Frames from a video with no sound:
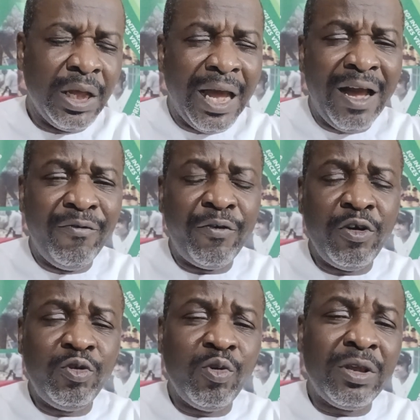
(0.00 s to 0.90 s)
And for
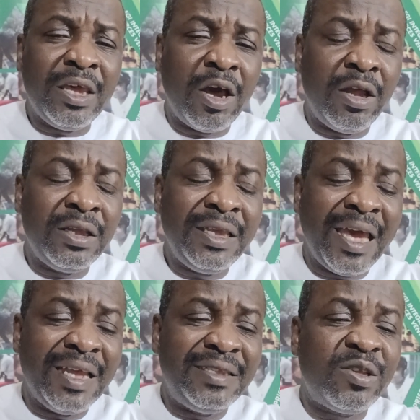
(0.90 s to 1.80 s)
you to
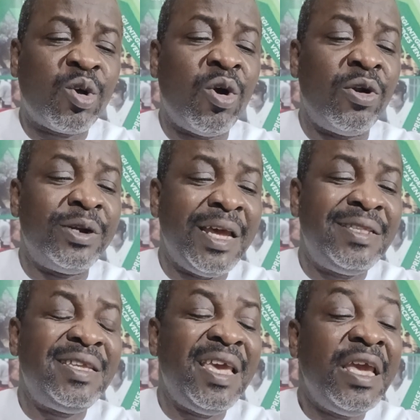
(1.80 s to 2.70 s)
get
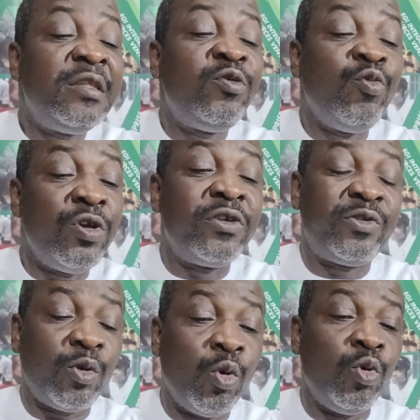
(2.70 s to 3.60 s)
correct 8 weeks
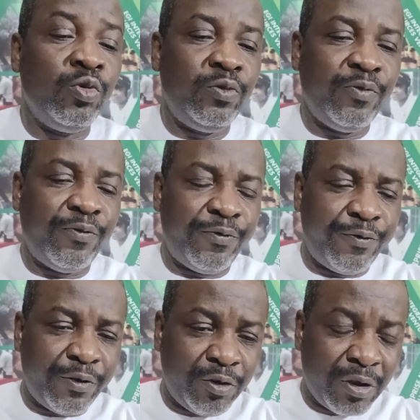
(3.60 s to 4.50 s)
old
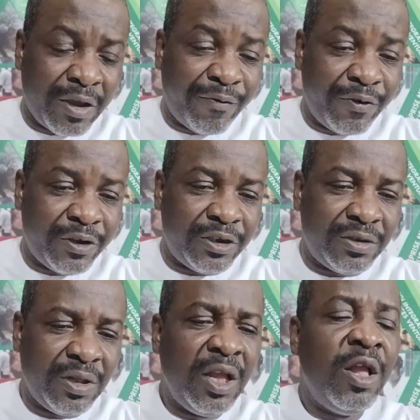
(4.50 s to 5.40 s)
fish,
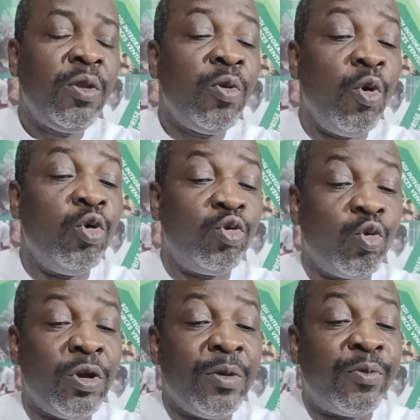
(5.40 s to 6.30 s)
go to
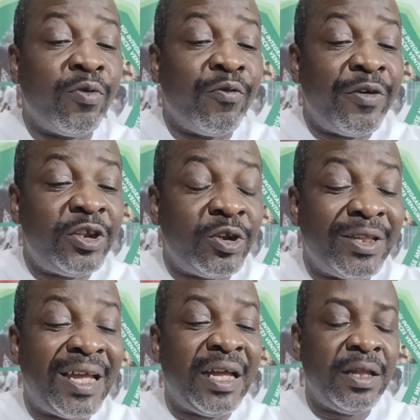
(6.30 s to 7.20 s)
a
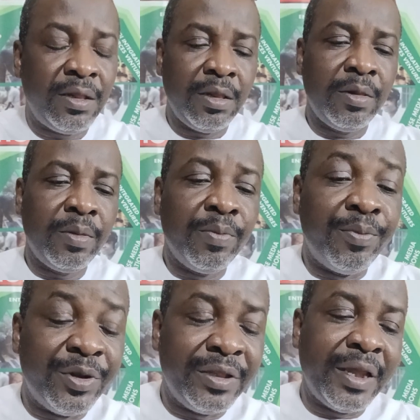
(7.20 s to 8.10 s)
professional
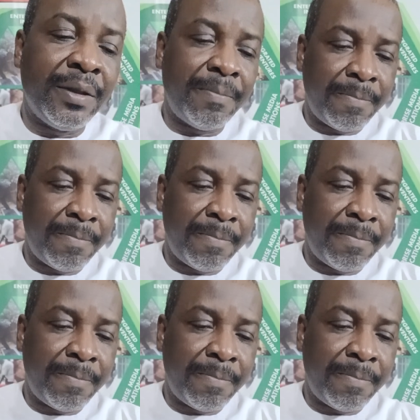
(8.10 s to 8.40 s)
breeder.